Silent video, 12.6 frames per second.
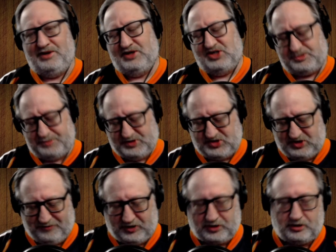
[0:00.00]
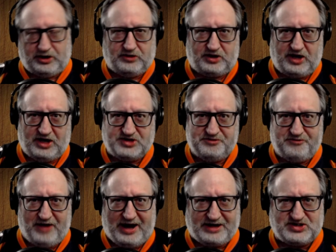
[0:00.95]
Specifically, in the case of
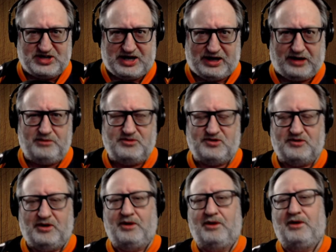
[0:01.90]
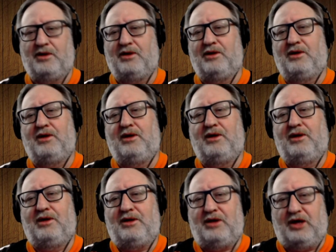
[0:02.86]
vaccine,
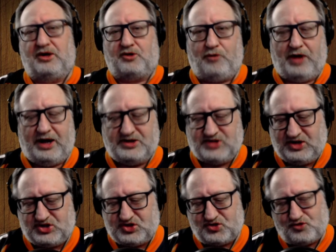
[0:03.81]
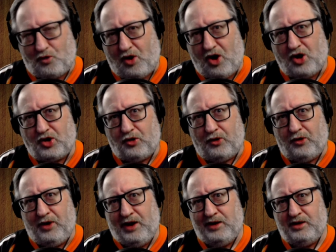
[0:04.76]
it creates a
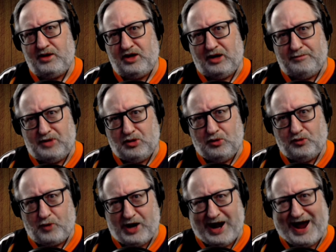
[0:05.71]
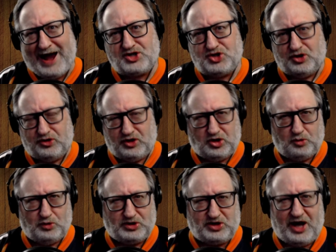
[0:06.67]
stronger immune reaction than you
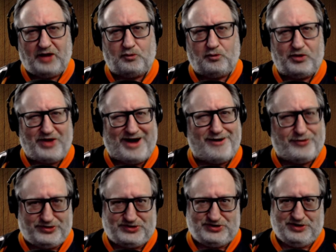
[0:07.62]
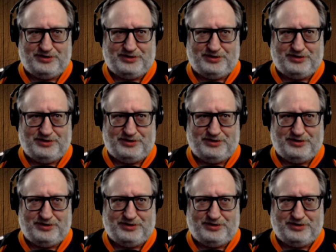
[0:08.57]
would get without it.